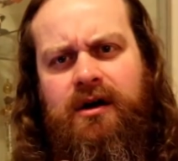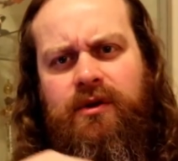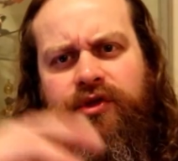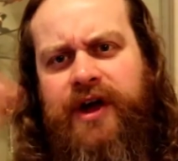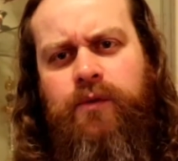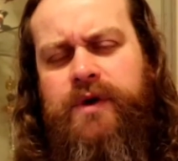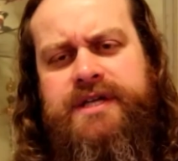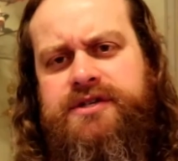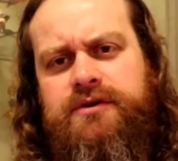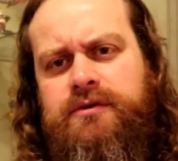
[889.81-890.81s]
than we
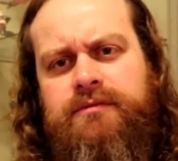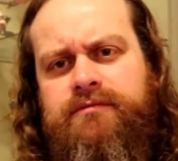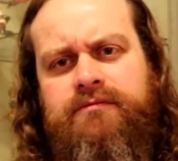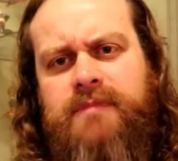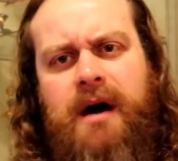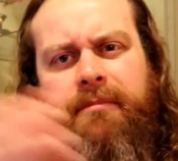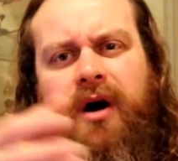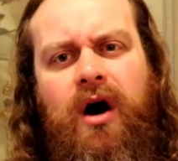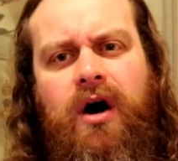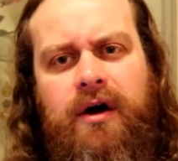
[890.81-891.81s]
do
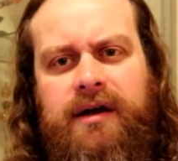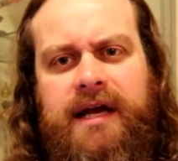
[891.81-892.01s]
apart.